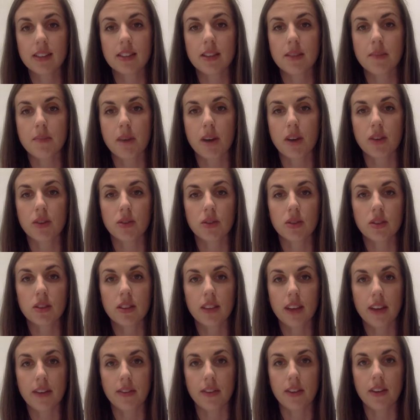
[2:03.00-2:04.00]
Module
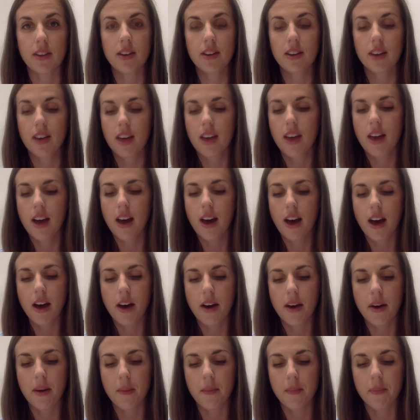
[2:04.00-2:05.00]
11.
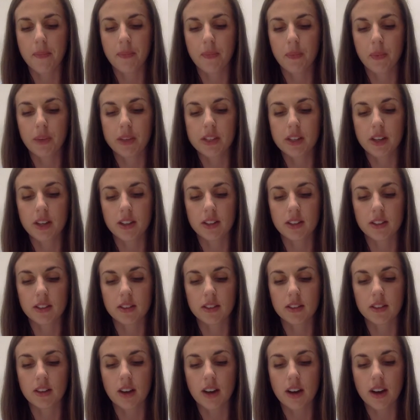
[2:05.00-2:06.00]
We talked a
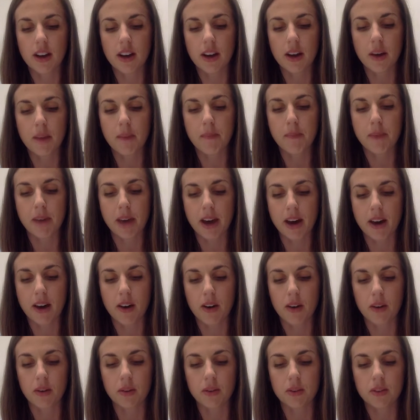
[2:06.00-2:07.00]
lot
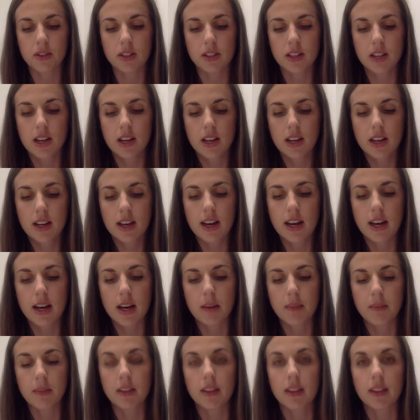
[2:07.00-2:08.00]
about
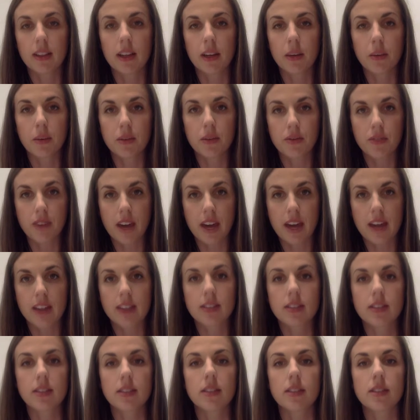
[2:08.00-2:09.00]
the liquid
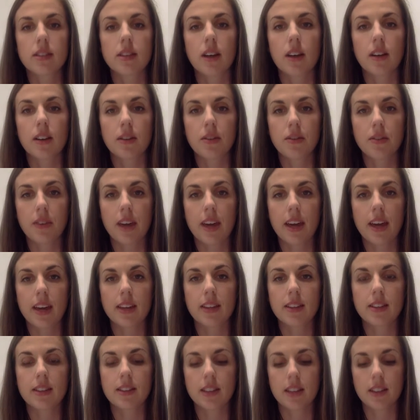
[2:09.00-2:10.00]
phase and the solid
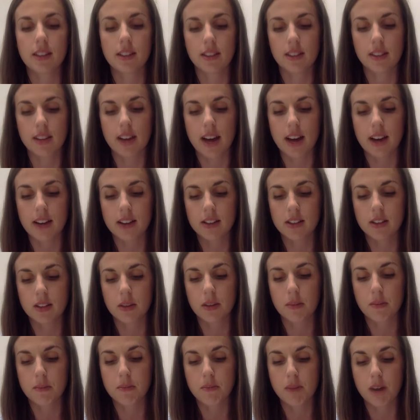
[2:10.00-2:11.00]
phase in the
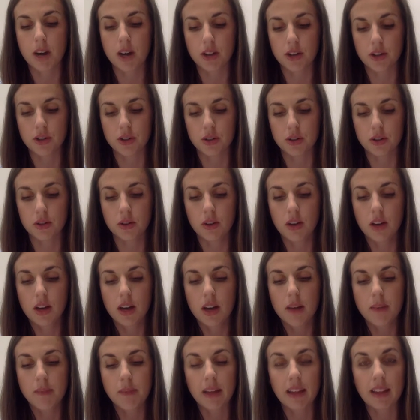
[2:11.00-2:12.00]
last module,
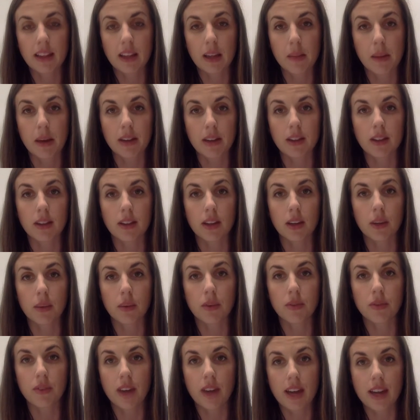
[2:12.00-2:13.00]
mainly about the
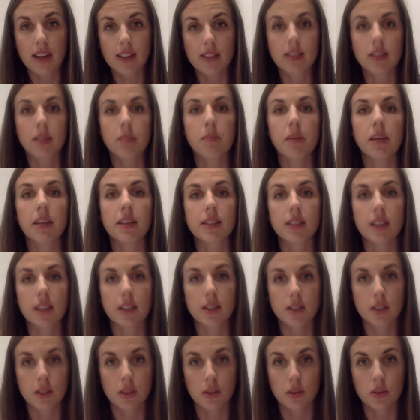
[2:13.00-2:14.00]
liquid phase and mixing
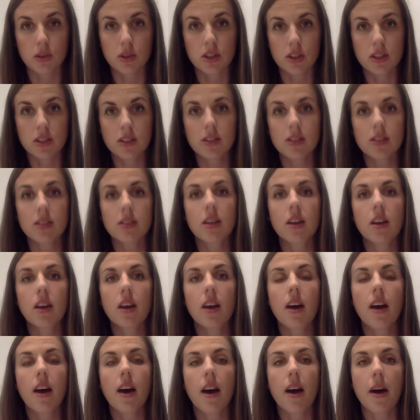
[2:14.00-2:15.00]
solutions.
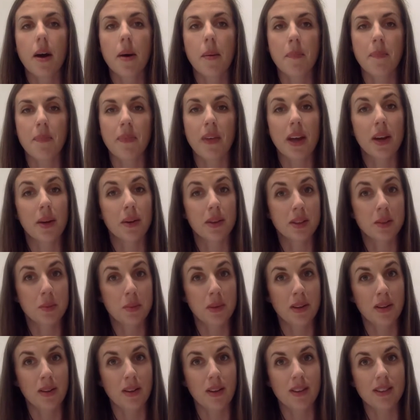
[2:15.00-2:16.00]
I know it's
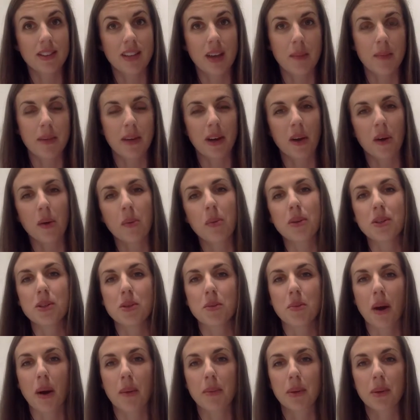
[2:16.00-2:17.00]
been a long time ago, but you
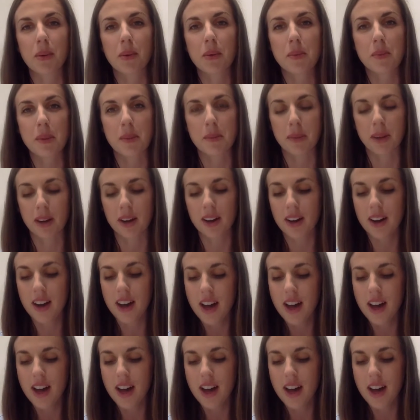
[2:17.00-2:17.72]
probably remember.